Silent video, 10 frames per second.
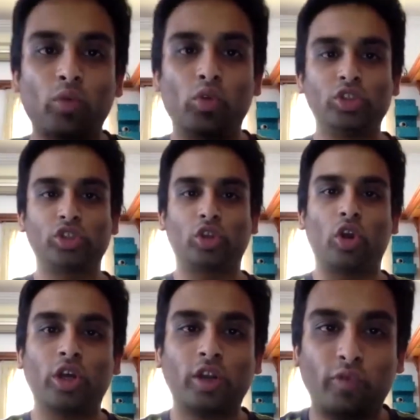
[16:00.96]
more
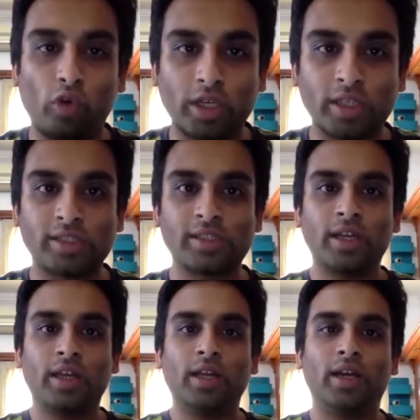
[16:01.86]
stronger focus
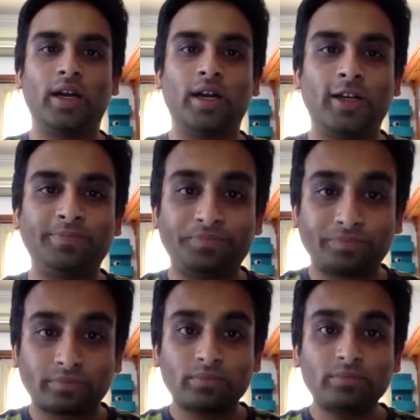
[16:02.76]

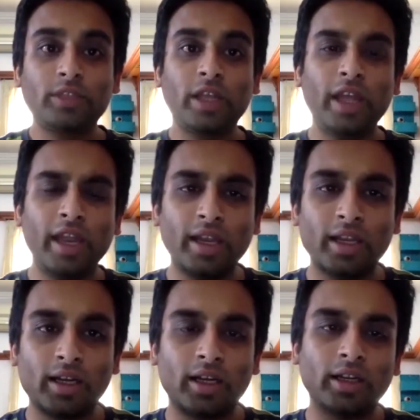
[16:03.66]
in
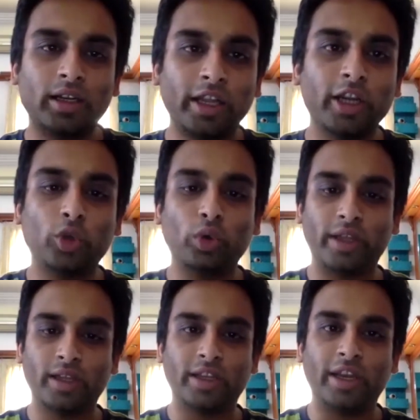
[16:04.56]
tier two,
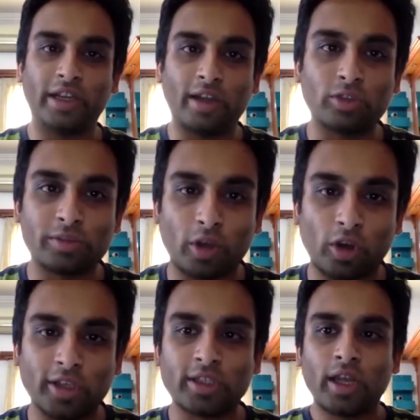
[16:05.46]
tier three towns,
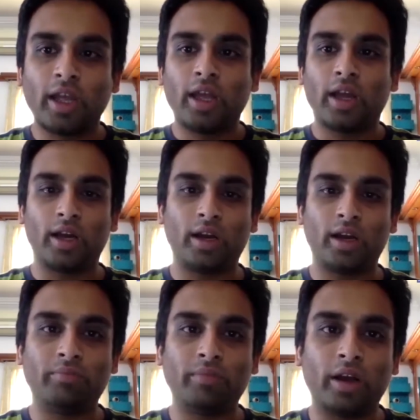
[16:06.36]
because
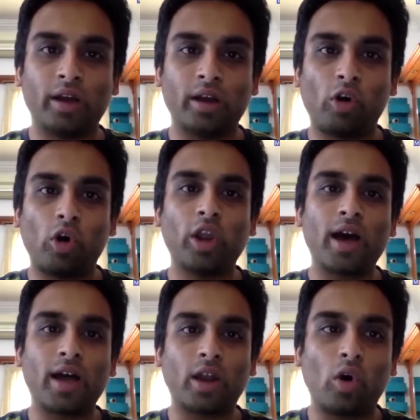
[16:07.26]
all
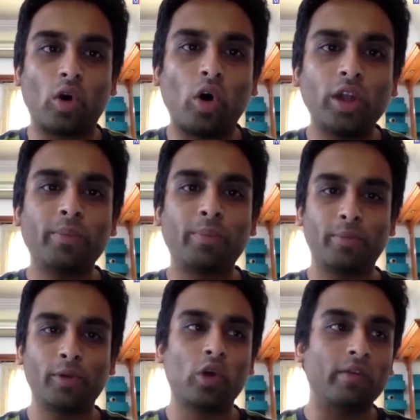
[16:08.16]
the
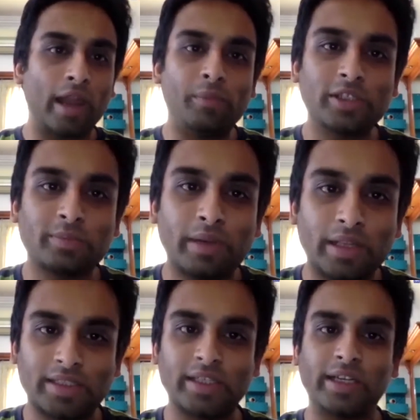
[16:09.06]
people who have helped us build
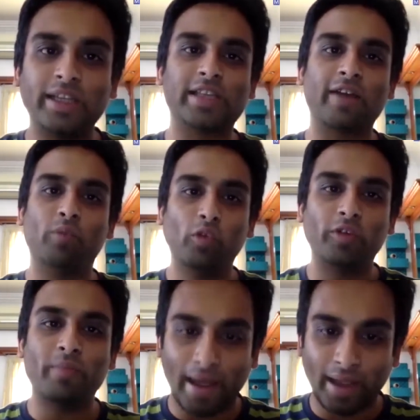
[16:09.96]
these cities have moved
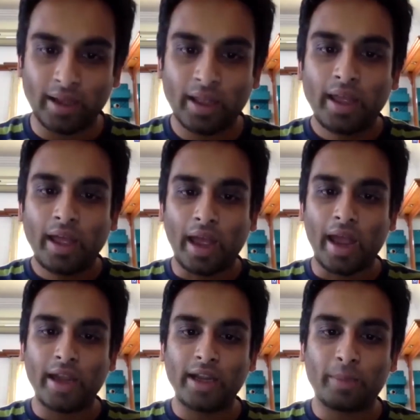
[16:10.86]
back,
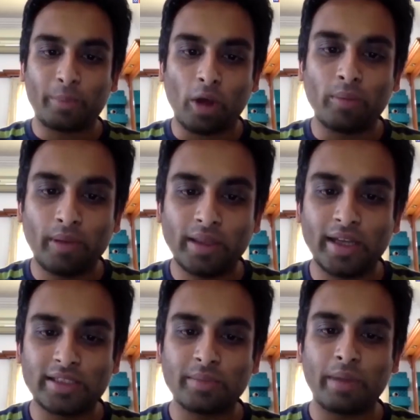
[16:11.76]
and probably there
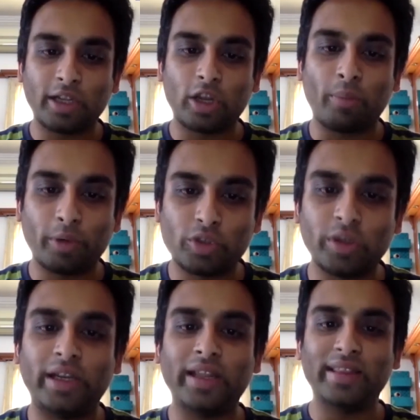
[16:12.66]
is a better
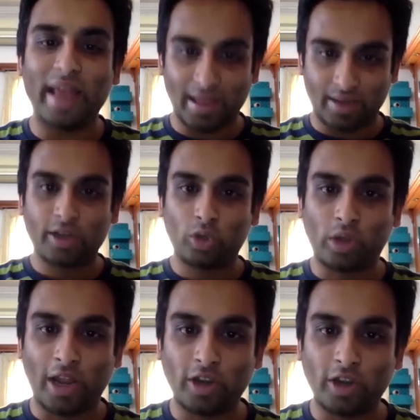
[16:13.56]
opportunity there to
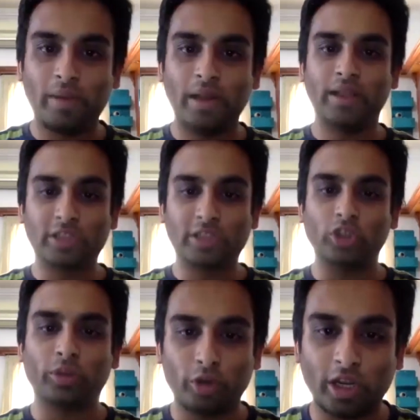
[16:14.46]
kind of build this
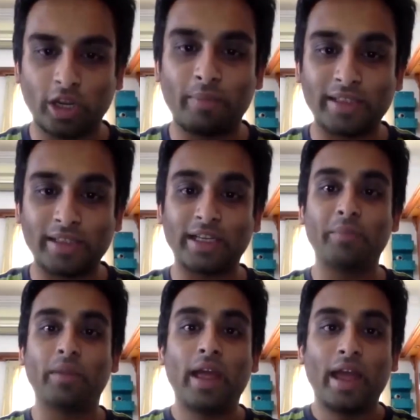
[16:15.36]
entrepreneurial mindset
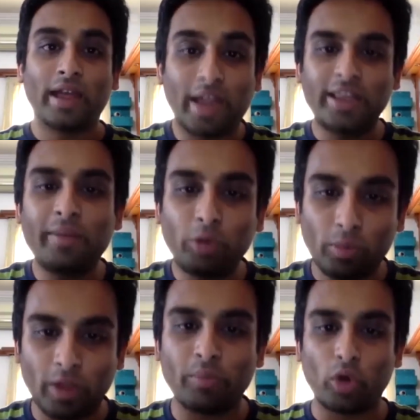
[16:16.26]
and get them to
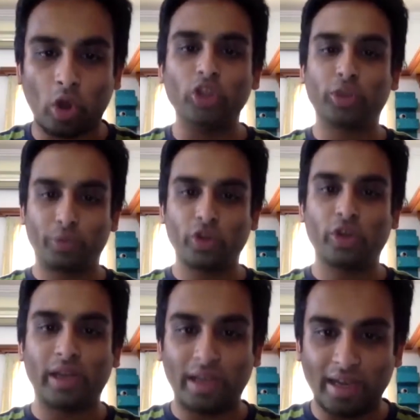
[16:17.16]
be more
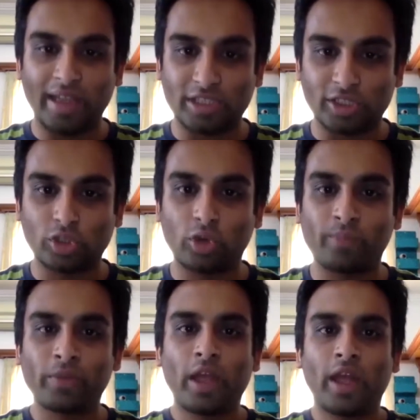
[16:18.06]
entrepreneurial in nature.
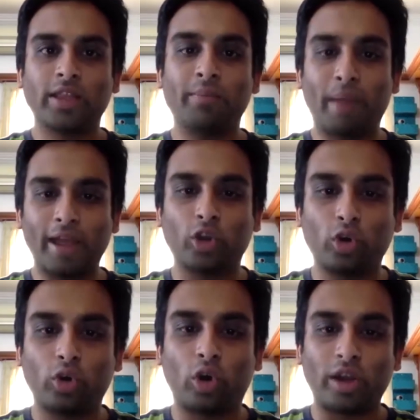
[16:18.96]
So the micro
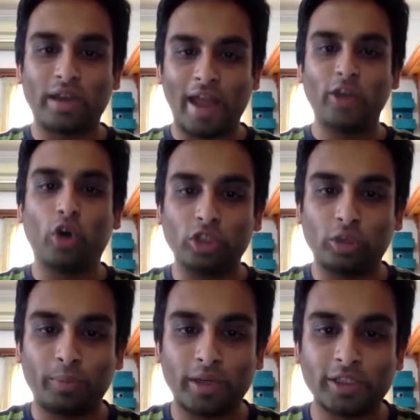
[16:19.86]
or nano
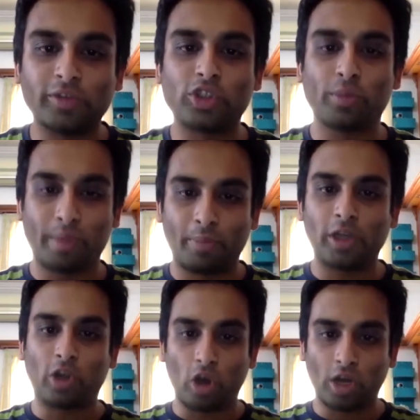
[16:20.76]
entrepreneurs, which you people
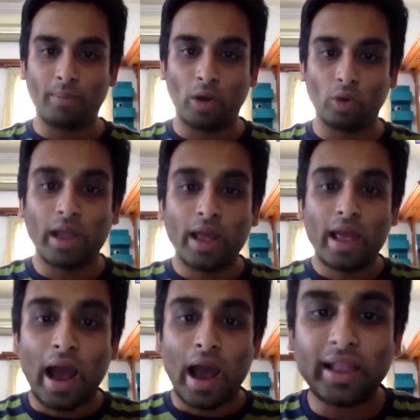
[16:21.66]
talk about,
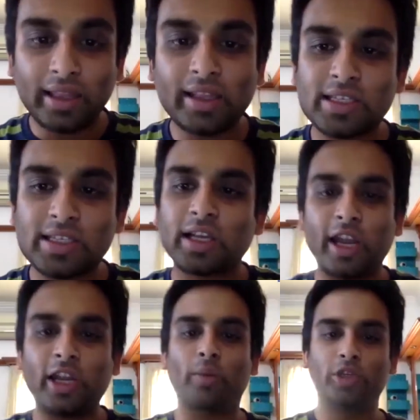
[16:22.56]
I think there's a
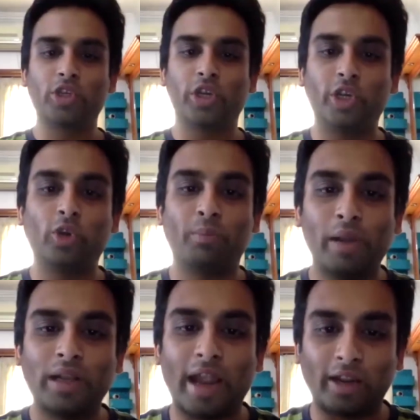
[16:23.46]
great opportunity to
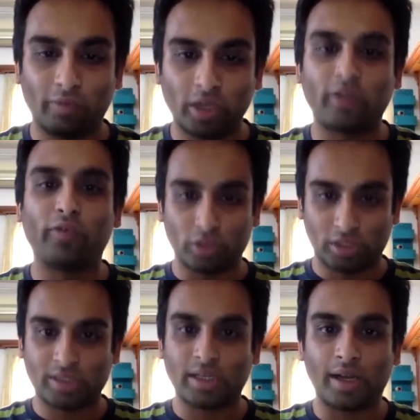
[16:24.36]
build that workforce